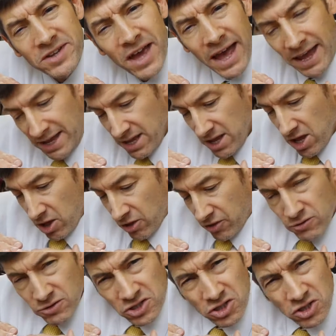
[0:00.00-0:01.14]
day,
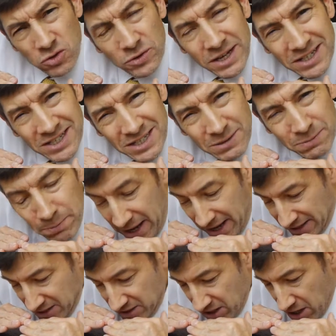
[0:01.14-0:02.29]
those two would
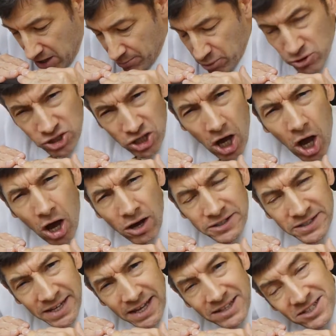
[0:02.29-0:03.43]
expand, push hard
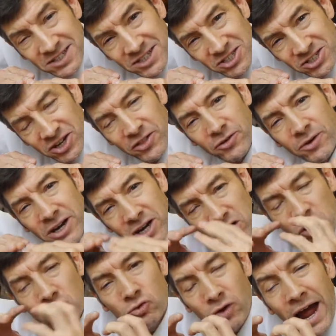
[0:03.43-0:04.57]
against each other and
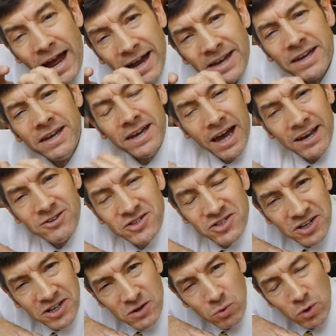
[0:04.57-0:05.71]
crack, and you
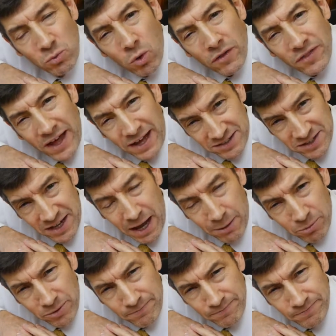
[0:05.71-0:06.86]
certainly wouldn't want that to
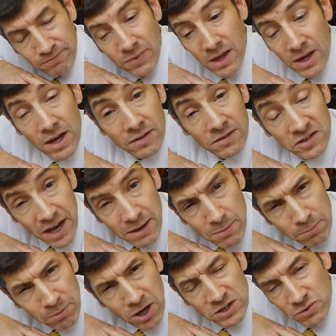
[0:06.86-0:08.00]
happen. The same
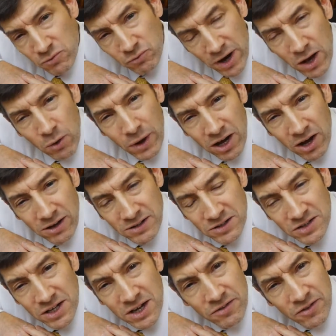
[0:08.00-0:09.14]
applies with railway
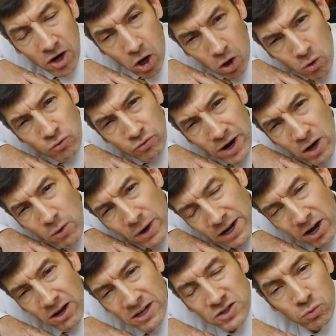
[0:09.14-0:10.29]
lines, that old railway
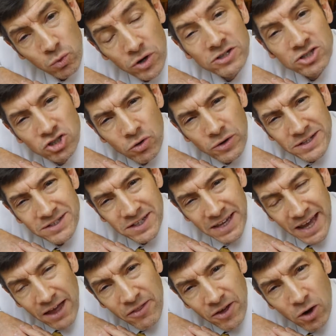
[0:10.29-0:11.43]
lines weren't joined
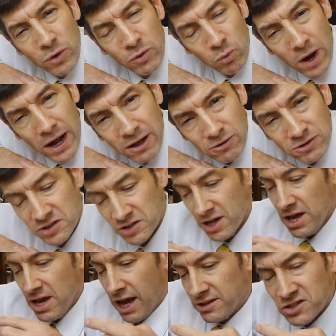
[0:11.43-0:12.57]
together with welds,
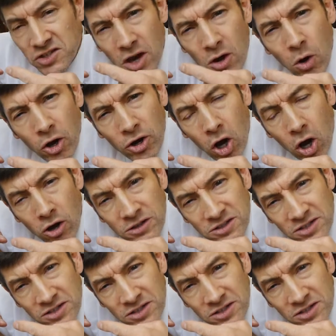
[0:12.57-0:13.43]
and so on a hot